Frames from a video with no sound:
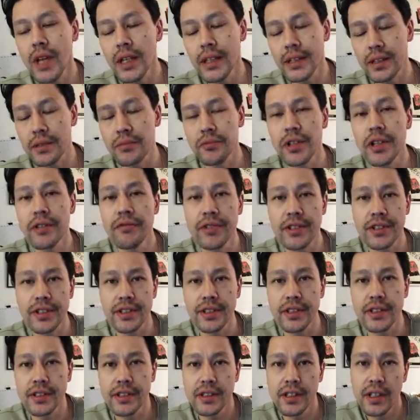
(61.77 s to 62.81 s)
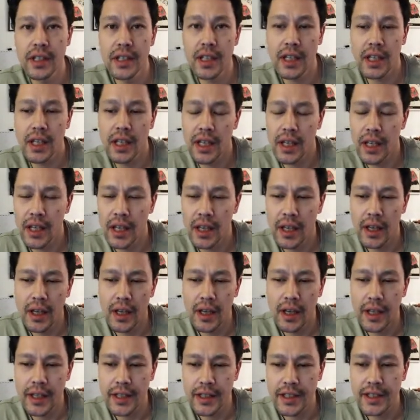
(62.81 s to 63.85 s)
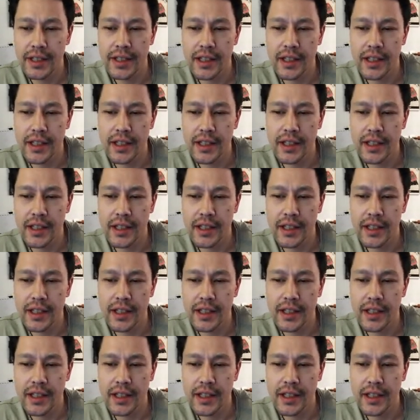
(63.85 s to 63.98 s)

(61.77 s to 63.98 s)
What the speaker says: some references. In this